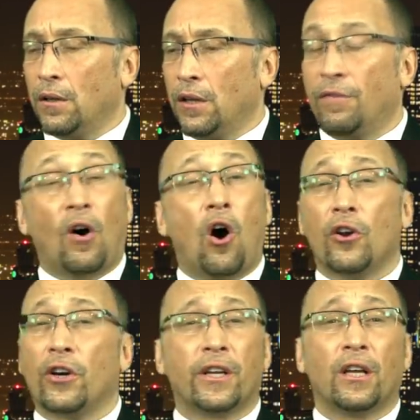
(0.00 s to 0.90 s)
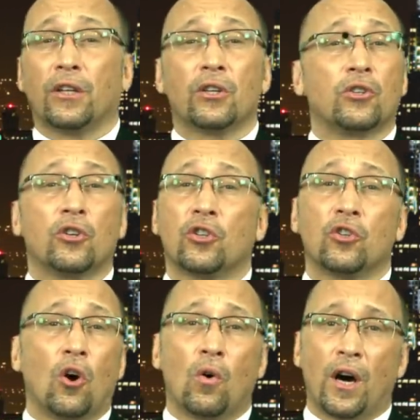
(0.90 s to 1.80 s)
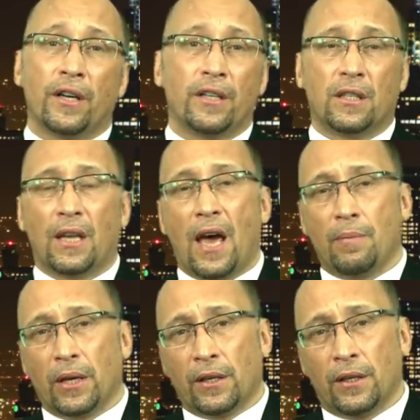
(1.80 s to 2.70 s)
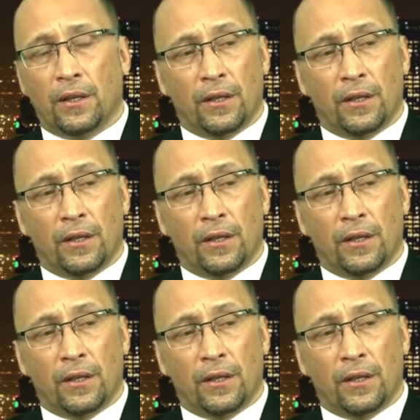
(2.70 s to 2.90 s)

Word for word: if honor killings are so un-Islamic,